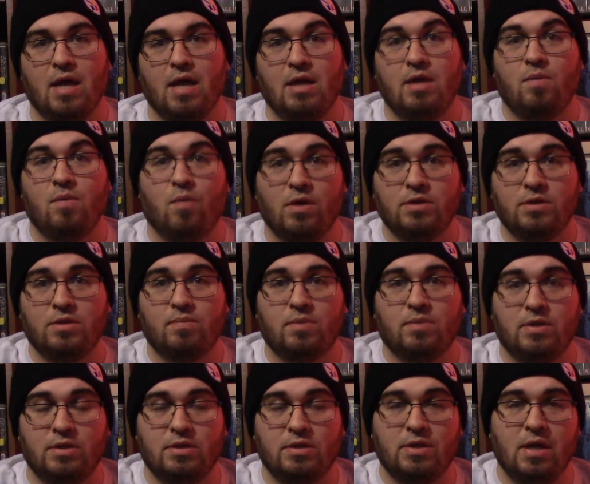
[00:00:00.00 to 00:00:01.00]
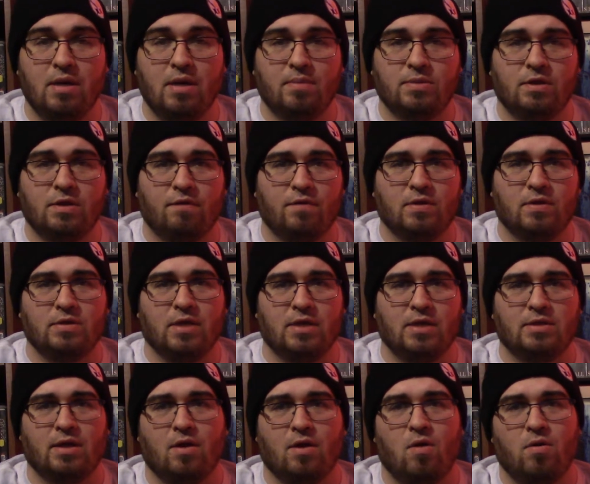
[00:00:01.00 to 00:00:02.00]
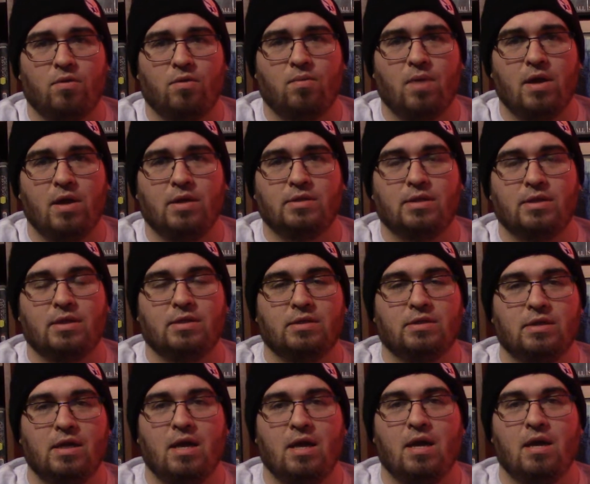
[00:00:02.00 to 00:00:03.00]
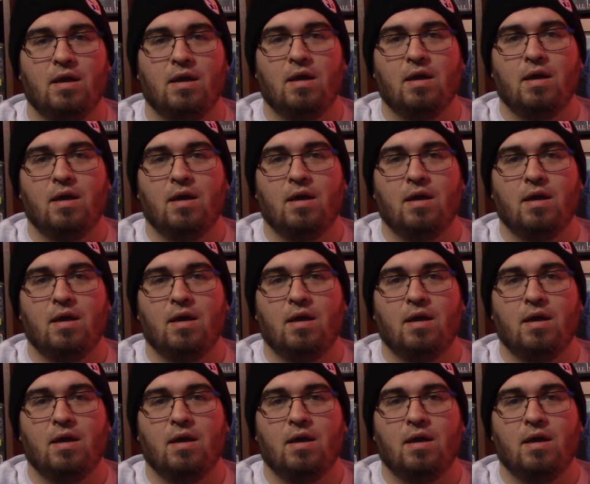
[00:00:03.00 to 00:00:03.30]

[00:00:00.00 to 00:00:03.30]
and he wants him to sting himself because he has like arthritis in his knee.